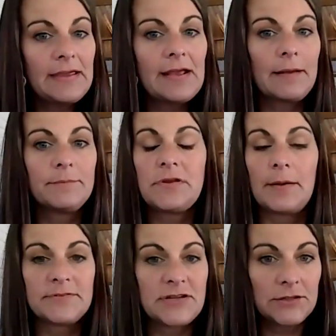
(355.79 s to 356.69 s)
I'm
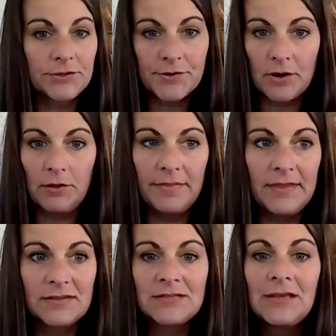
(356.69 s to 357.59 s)
telling her all
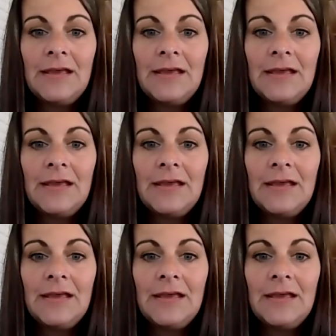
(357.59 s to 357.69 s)
this,